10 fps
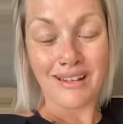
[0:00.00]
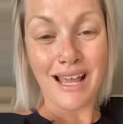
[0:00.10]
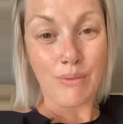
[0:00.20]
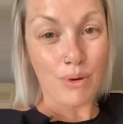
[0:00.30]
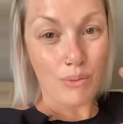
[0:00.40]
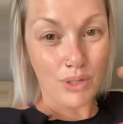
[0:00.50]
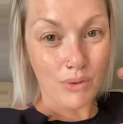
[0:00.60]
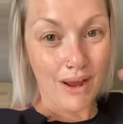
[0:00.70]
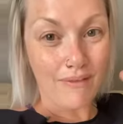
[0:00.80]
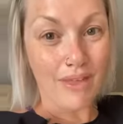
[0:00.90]
But when you
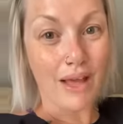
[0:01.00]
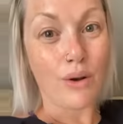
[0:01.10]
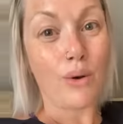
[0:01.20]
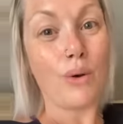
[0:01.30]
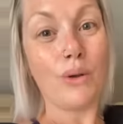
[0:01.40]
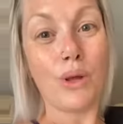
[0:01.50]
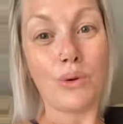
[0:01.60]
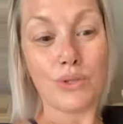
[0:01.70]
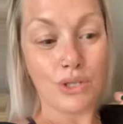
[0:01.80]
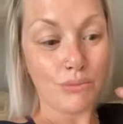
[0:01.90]
have that whole
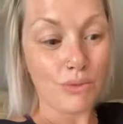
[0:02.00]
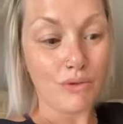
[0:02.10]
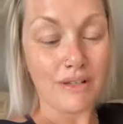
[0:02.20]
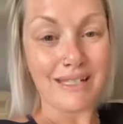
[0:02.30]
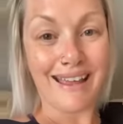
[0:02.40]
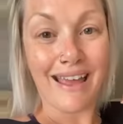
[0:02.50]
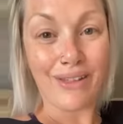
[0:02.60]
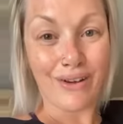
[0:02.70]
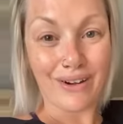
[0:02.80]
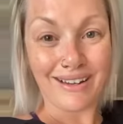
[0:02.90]
ocean moving together,